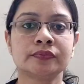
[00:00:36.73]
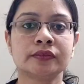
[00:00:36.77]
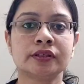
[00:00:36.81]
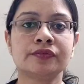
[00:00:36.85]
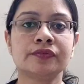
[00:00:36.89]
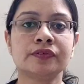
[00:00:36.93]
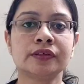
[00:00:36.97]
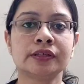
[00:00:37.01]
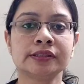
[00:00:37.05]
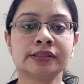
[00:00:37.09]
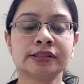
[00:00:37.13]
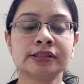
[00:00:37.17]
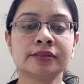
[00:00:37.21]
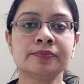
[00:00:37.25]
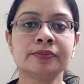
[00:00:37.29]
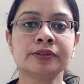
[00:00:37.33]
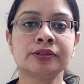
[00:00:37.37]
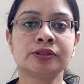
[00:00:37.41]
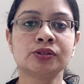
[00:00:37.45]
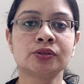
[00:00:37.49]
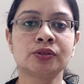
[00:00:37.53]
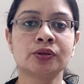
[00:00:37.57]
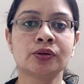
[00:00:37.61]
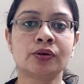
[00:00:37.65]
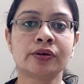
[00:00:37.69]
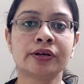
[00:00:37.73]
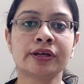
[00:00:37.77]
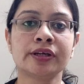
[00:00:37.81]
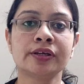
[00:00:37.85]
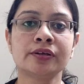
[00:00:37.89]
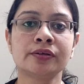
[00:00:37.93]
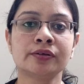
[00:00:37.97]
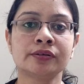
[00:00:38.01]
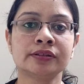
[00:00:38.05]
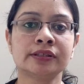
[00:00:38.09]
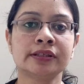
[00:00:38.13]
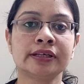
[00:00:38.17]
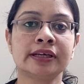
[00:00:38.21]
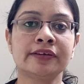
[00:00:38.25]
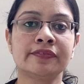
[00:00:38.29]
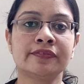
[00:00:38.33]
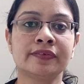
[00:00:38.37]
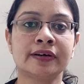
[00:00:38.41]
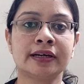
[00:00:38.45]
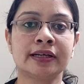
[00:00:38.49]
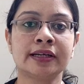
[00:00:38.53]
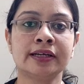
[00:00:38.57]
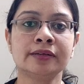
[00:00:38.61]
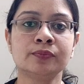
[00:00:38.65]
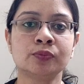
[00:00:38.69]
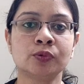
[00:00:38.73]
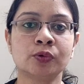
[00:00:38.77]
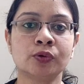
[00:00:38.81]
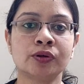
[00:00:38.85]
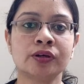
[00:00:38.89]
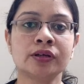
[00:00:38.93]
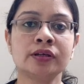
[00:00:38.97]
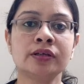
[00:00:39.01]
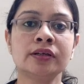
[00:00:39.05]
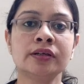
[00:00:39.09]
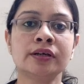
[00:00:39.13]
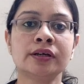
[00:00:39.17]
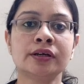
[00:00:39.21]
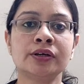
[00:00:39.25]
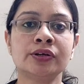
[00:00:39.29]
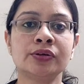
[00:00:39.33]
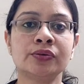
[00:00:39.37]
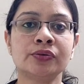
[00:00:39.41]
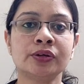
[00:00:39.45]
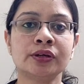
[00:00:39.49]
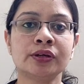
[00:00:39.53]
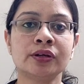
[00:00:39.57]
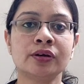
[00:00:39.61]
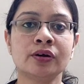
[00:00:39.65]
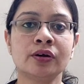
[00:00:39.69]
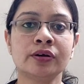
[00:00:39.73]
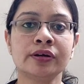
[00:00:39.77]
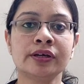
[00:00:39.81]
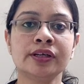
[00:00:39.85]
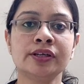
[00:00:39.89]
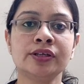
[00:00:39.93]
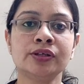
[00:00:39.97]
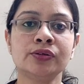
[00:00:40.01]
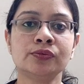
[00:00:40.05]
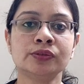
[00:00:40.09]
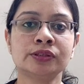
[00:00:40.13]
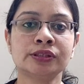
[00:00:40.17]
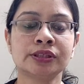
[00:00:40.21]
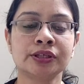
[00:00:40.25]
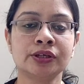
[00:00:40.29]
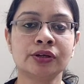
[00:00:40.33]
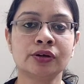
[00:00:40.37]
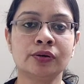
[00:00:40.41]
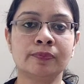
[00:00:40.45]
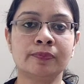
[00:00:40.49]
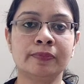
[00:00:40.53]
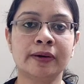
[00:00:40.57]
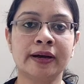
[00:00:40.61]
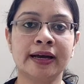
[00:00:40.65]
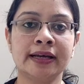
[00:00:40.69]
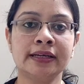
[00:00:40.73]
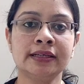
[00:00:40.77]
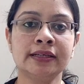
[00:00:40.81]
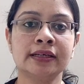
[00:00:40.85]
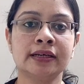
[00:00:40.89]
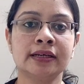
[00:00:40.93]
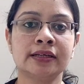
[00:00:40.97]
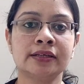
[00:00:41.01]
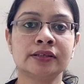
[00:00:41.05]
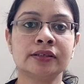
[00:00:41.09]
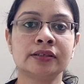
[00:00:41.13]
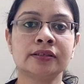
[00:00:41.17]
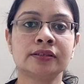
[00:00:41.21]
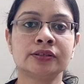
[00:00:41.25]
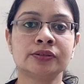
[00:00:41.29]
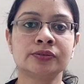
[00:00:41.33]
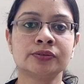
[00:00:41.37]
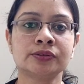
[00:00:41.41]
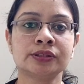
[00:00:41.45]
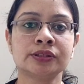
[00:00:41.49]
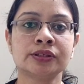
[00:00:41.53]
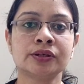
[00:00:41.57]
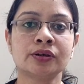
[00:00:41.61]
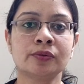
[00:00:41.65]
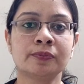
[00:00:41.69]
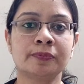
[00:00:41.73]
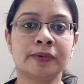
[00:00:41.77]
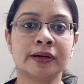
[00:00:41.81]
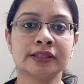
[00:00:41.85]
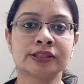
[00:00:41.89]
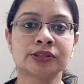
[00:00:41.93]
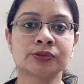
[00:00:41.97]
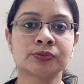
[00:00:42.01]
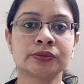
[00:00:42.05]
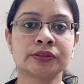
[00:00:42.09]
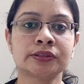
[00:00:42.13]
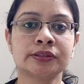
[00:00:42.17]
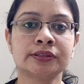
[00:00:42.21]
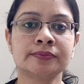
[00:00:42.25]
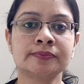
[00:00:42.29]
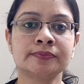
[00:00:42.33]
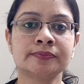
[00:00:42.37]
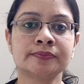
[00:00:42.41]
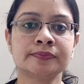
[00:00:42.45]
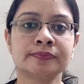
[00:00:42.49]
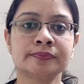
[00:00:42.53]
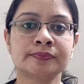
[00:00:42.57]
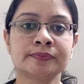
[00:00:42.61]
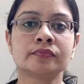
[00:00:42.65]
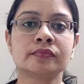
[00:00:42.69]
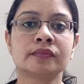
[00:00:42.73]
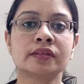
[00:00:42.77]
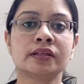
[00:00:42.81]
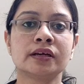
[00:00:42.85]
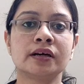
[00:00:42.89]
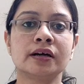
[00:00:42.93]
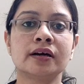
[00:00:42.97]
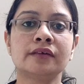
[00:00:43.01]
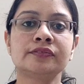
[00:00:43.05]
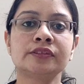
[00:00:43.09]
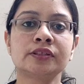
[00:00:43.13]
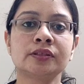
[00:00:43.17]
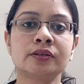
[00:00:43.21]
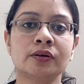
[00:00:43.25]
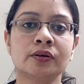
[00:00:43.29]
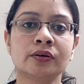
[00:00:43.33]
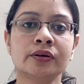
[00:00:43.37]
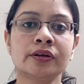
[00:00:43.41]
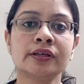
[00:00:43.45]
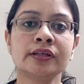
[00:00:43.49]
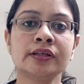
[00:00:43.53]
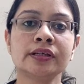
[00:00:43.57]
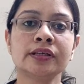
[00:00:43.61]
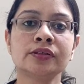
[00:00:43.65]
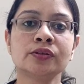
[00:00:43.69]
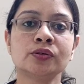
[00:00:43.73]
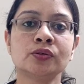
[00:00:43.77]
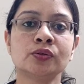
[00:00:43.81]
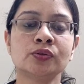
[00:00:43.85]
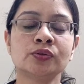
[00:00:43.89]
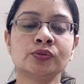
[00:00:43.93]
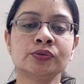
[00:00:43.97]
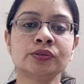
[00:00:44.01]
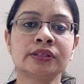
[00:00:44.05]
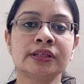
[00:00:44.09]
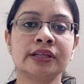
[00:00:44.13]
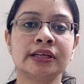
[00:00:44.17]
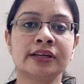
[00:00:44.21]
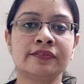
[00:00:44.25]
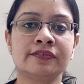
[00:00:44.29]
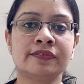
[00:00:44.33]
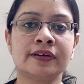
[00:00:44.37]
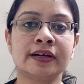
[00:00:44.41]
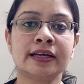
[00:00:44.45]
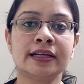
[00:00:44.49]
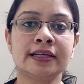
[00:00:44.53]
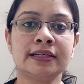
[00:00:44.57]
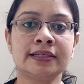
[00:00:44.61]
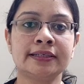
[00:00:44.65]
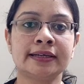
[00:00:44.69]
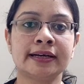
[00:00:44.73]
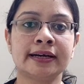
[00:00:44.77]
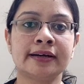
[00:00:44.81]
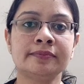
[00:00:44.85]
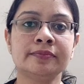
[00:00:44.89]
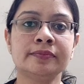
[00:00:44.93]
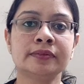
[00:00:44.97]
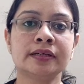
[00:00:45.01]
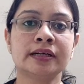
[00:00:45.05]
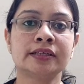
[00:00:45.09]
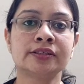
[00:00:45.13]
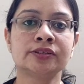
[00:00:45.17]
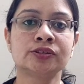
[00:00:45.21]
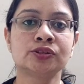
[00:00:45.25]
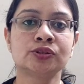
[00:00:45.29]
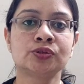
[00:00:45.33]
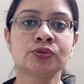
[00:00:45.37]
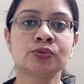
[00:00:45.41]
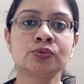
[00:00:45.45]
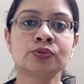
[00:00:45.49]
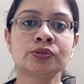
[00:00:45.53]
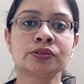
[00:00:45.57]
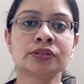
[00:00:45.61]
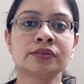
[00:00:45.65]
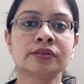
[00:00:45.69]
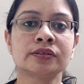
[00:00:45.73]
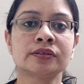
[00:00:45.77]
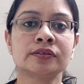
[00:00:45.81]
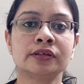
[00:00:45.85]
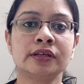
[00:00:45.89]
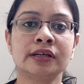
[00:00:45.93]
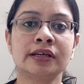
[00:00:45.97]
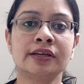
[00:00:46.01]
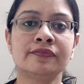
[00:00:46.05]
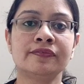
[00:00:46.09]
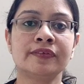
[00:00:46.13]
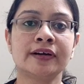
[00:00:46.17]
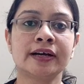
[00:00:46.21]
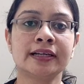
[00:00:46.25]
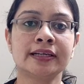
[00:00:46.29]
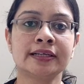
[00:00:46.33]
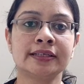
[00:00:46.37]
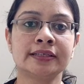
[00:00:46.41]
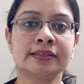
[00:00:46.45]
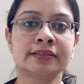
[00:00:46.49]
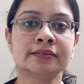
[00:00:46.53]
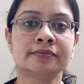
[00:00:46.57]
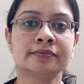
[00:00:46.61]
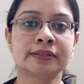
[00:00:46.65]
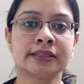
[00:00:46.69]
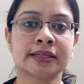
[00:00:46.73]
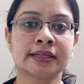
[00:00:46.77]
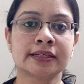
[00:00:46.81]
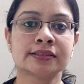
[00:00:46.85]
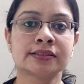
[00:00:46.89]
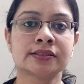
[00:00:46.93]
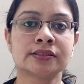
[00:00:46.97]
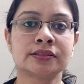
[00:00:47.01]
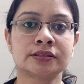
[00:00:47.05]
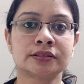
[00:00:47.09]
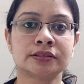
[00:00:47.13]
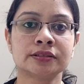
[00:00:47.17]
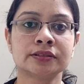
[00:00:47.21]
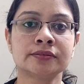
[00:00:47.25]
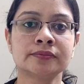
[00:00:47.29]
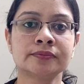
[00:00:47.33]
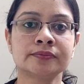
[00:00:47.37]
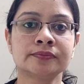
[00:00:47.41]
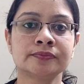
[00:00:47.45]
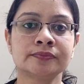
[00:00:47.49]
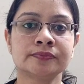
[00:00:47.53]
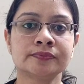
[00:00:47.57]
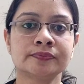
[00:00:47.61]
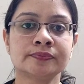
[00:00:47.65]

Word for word: The first step is to log in on the e-filing portal. You can log in using your P A N and using your password. After logging in, go to the e-file tab and choose e-file income tax return.